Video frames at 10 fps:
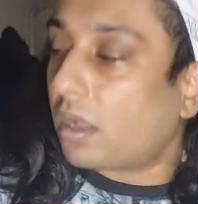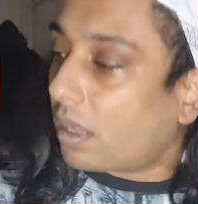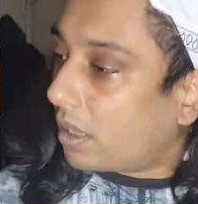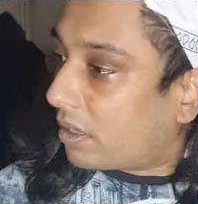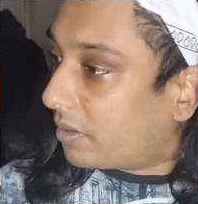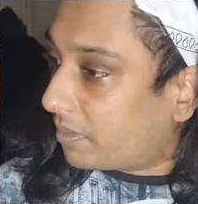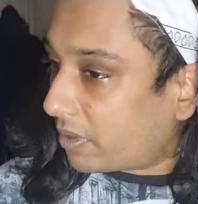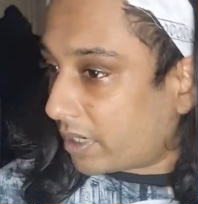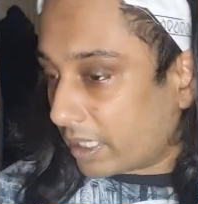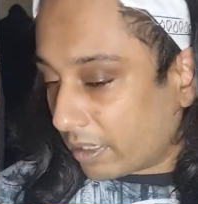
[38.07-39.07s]
I
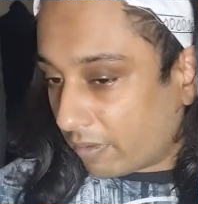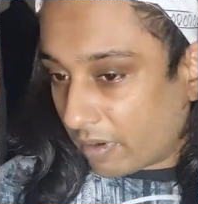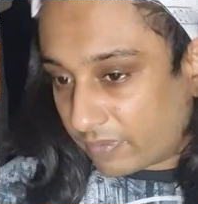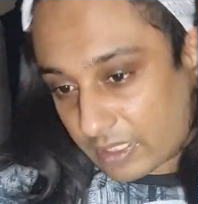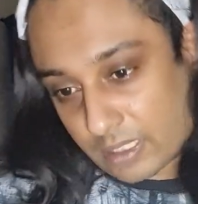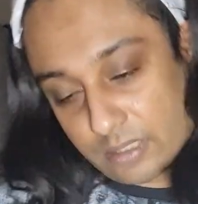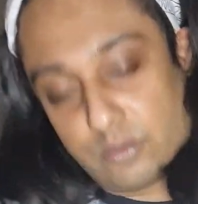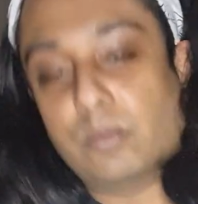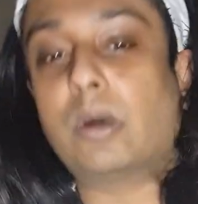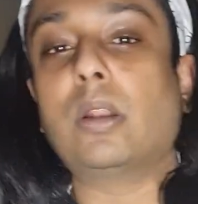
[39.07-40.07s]
know I've done it
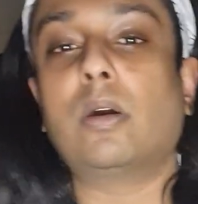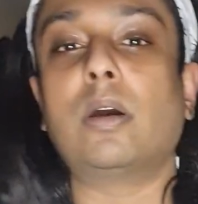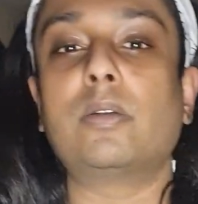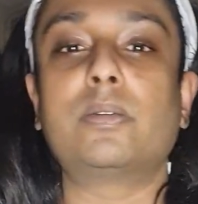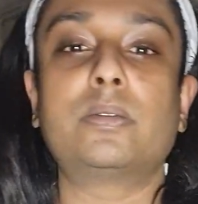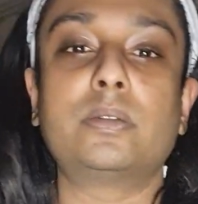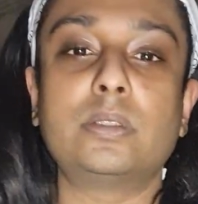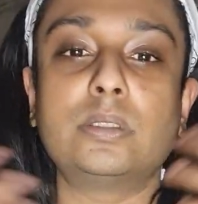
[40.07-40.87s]
all my life,